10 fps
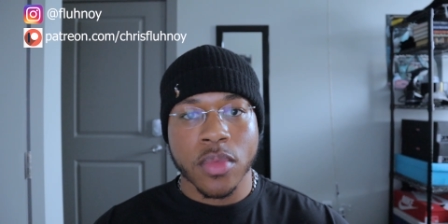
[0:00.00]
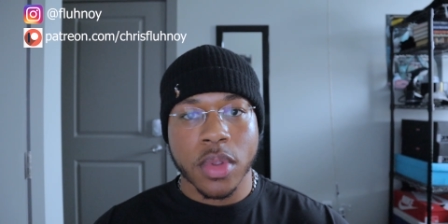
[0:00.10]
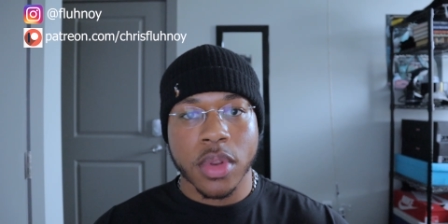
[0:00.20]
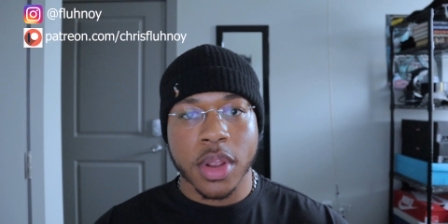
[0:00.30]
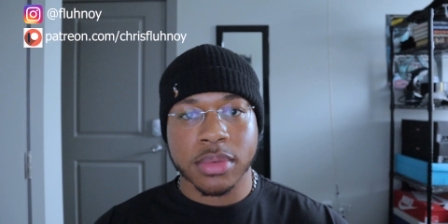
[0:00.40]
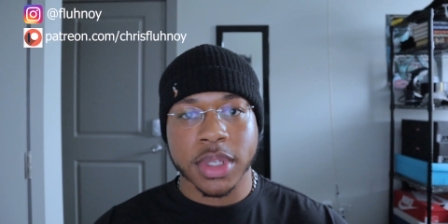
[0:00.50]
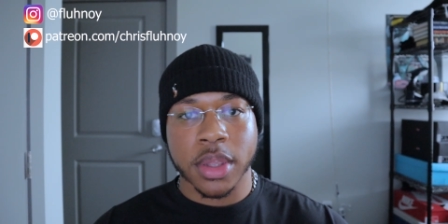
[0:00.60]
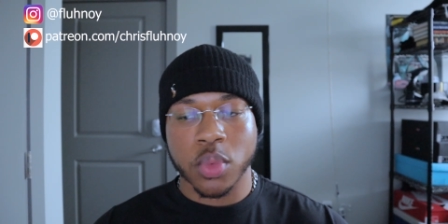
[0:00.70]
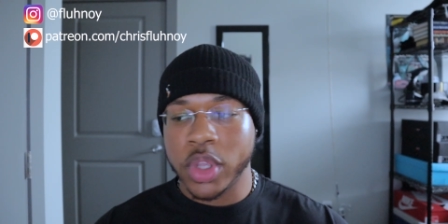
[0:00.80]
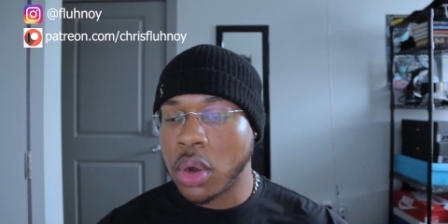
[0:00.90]
You know what I'm
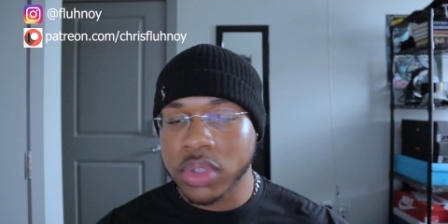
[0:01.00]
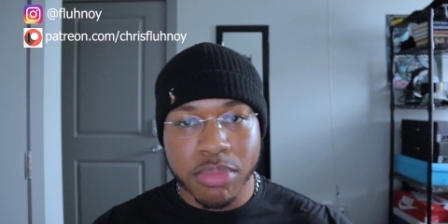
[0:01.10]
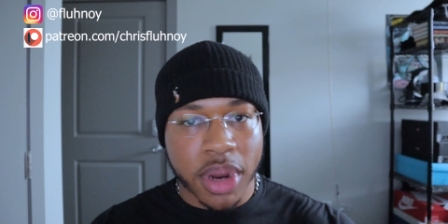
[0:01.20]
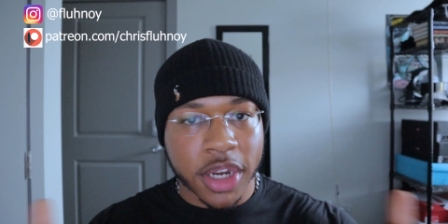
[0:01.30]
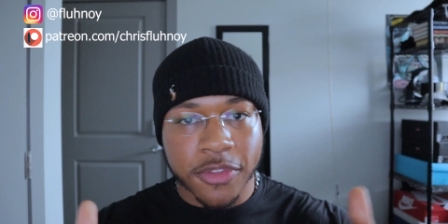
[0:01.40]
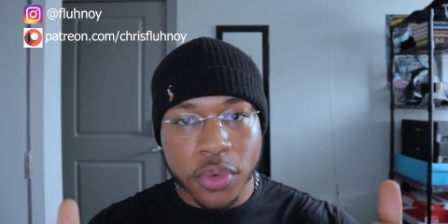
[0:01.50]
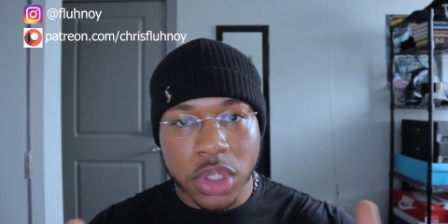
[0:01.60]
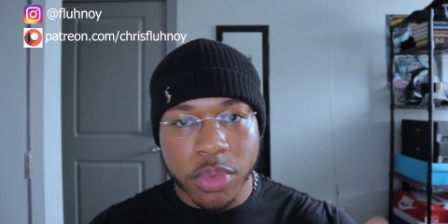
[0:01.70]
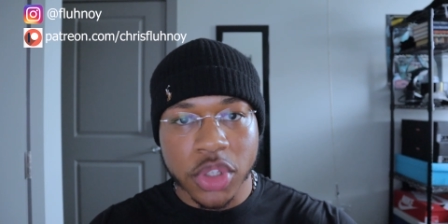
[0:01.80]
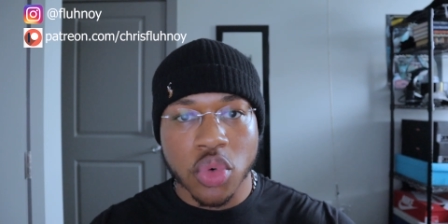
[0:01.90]
saying? We only bring the
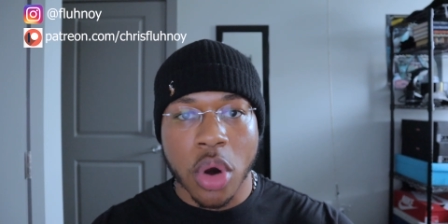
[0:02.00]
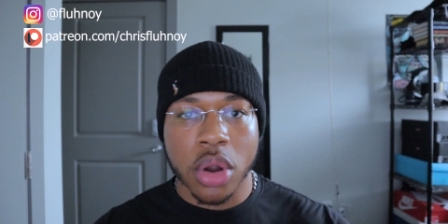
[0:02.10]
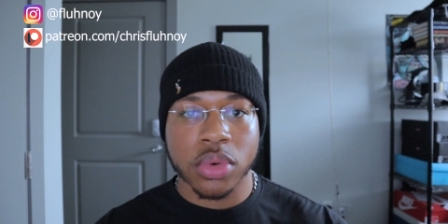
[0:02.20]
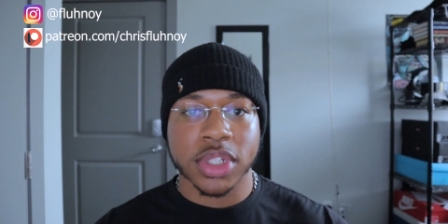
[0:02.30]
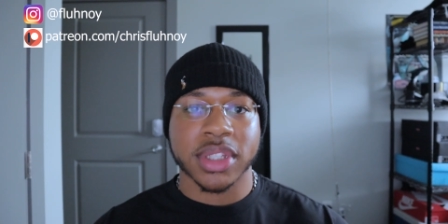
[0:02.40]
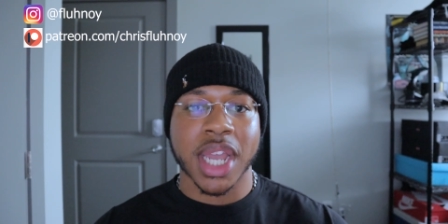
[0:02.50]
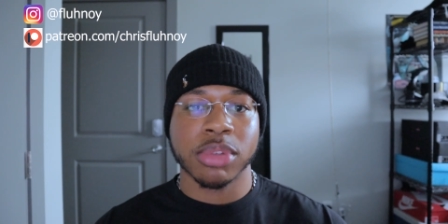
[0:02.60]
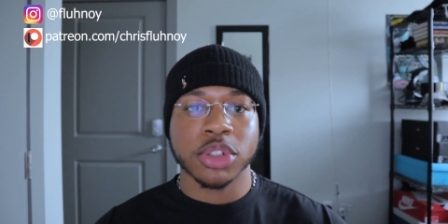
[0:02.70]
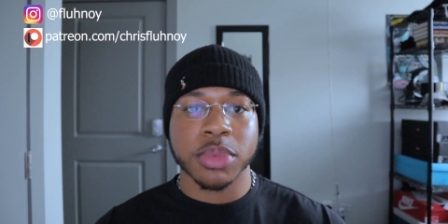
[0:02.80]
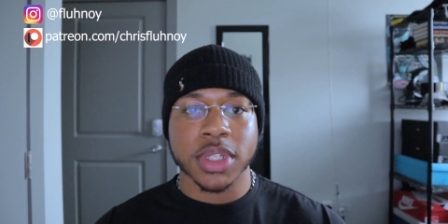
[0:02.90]
foolery to our own
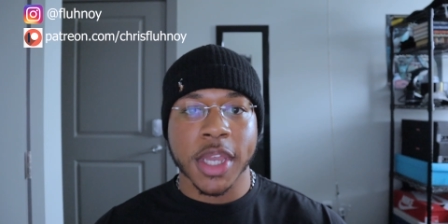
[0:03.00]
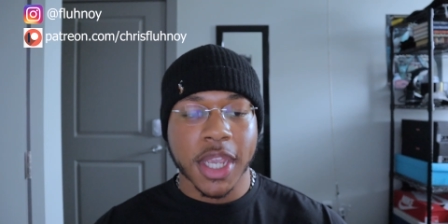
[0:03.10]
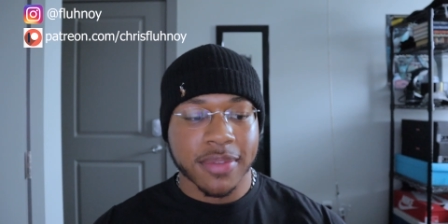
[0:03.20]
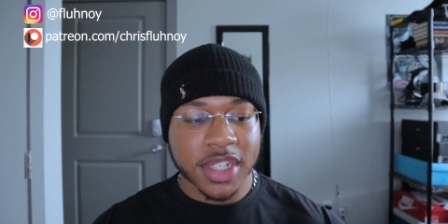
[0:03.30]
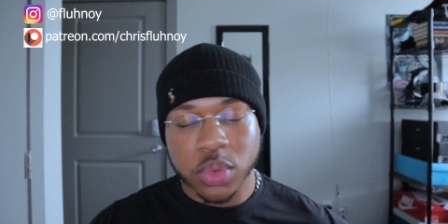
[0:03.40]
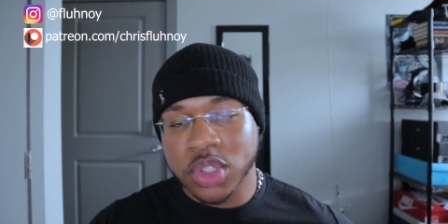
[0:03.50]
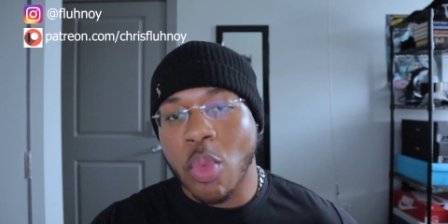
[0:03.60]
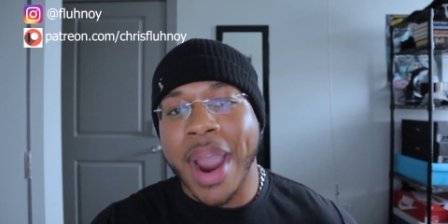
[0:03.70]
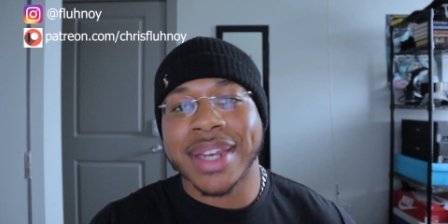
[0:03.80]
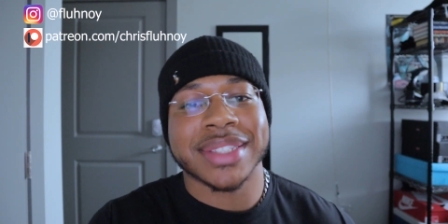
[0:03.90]
establishments. If this was a
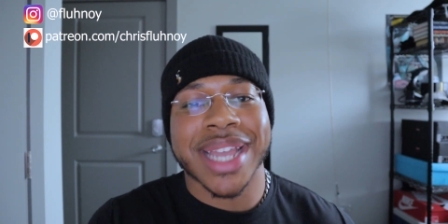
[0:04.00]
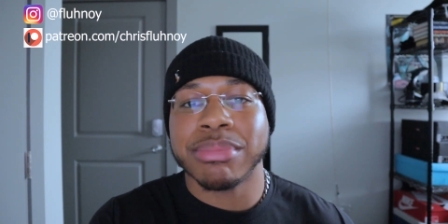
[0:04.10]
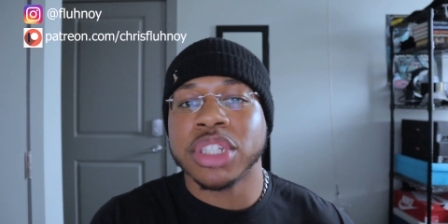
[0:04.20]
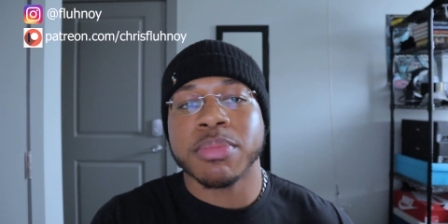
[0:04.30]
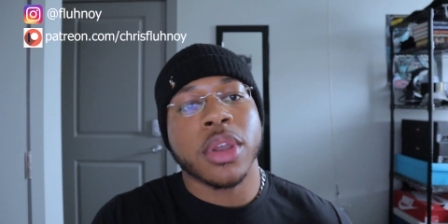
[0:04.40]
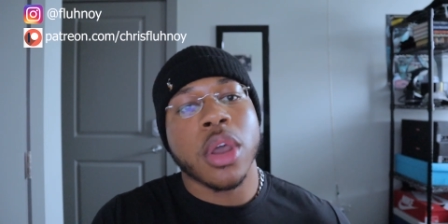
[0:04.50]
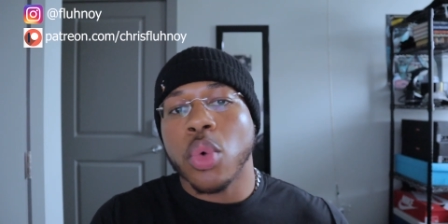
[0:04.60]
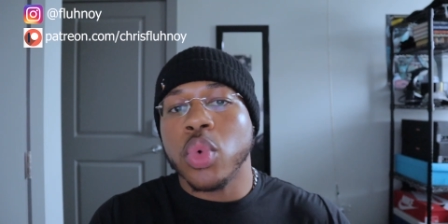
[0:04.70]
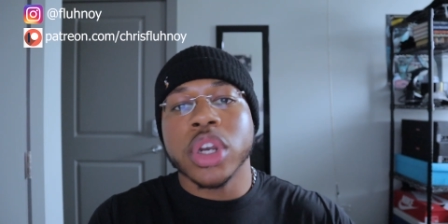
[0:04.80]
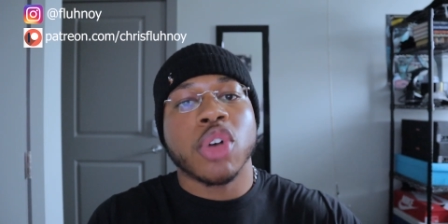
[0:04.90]
white establishment,
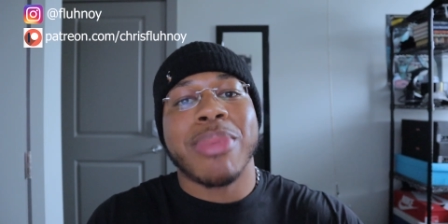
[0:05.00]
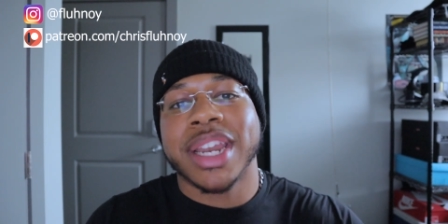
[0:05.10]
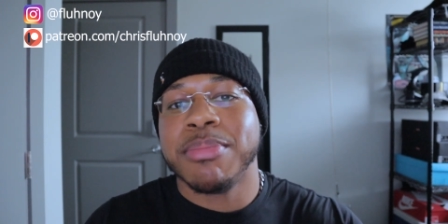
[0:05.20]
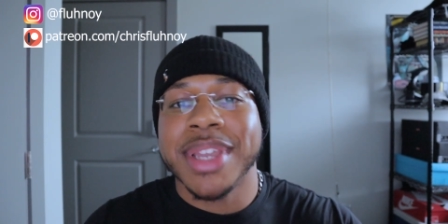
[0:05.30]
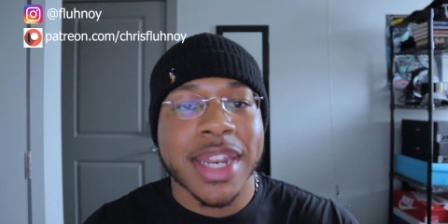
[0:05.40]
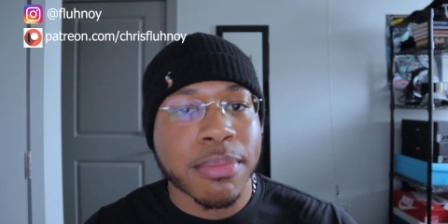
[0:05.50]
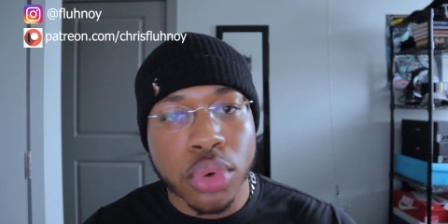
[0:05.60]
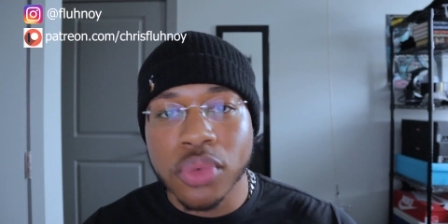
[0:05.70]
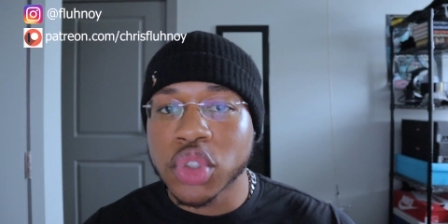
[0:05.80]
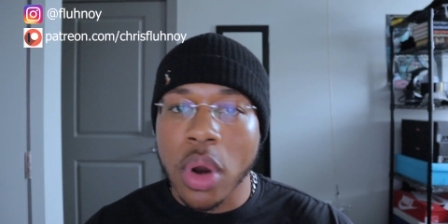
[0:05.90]
wouldn't nobody be in the
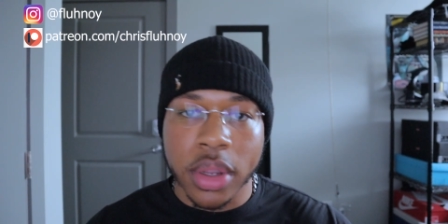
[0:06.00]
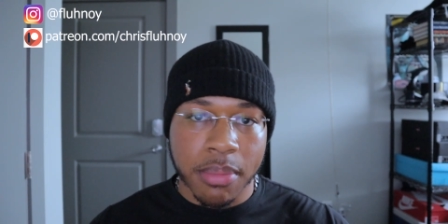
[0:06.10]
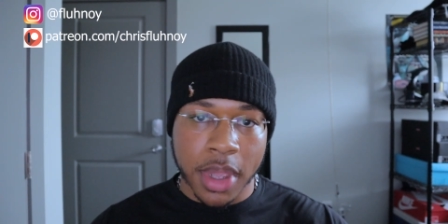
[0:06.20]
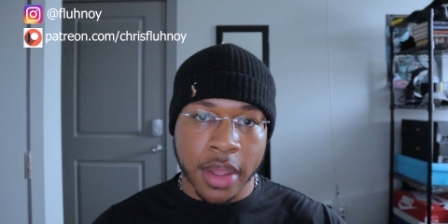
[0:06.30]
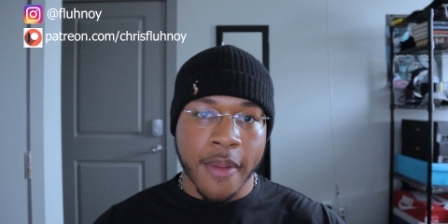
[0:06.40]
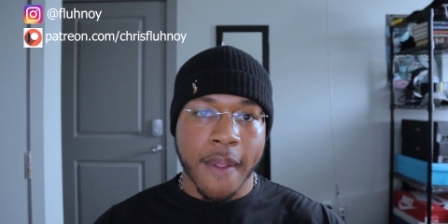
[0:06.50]
booth twerking, man?